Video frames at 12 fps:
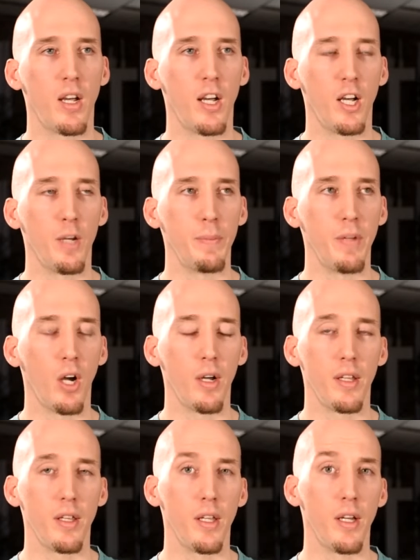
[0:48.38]

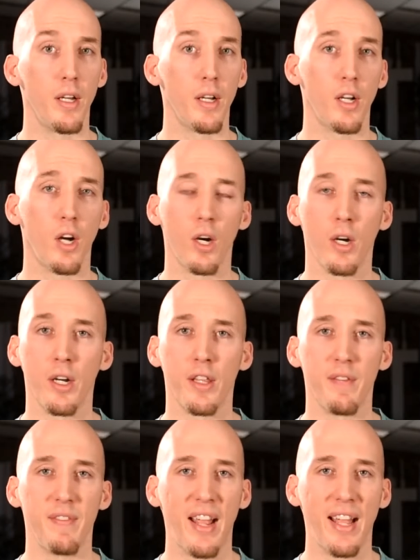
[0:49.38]
The car
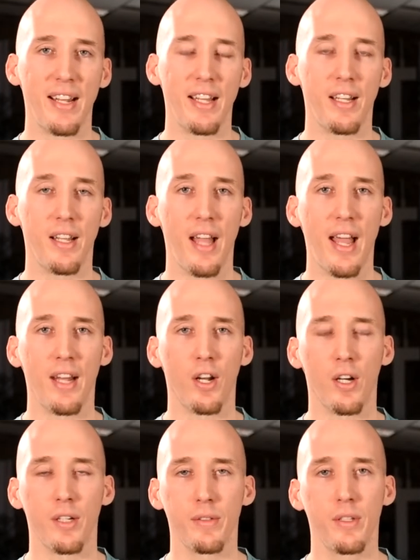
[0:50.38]
and the van hit head
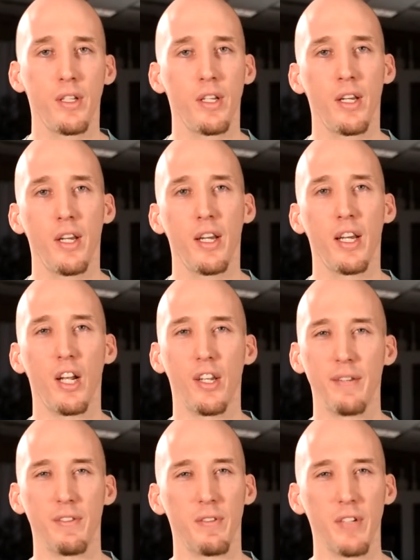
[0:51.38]
on.
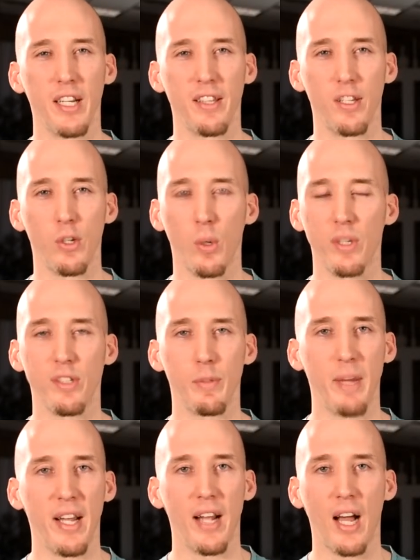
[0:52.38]
I'll never forget the noise
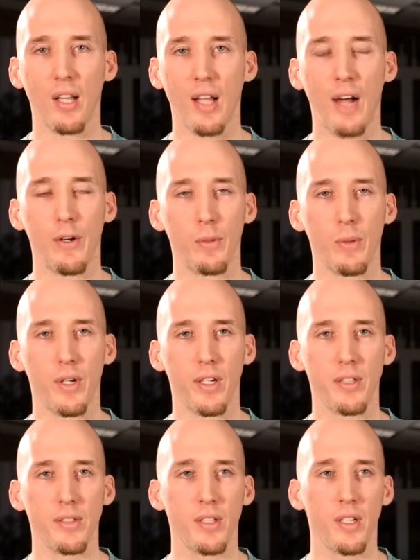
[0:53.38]
it made, how loud it
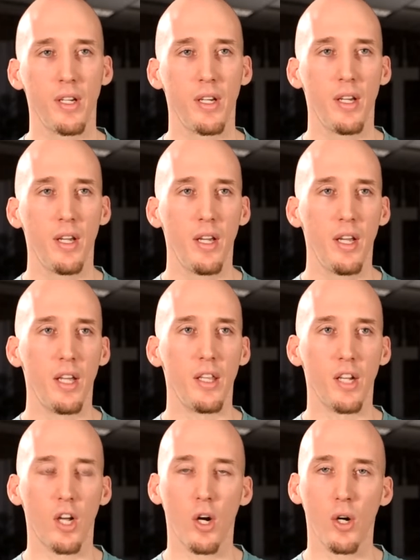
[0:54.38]
was,
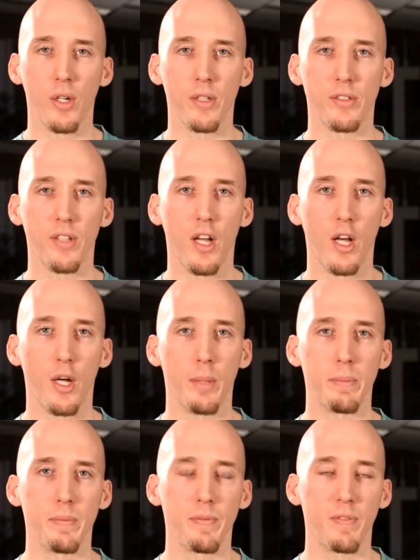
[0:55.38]
and the car's
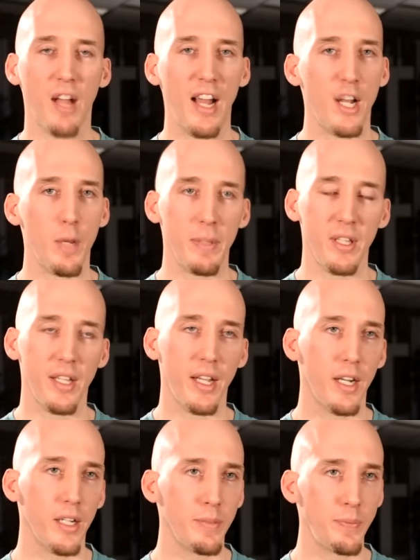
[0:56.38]
flying up in the
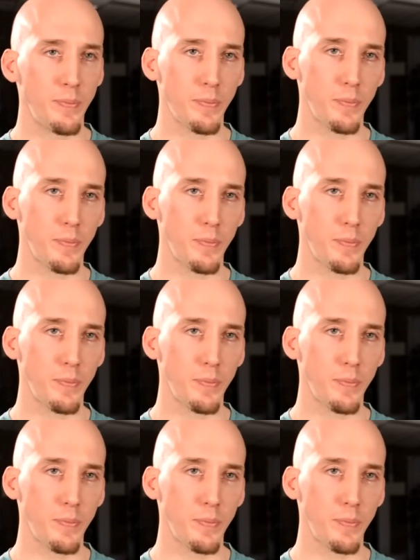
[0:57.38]
air.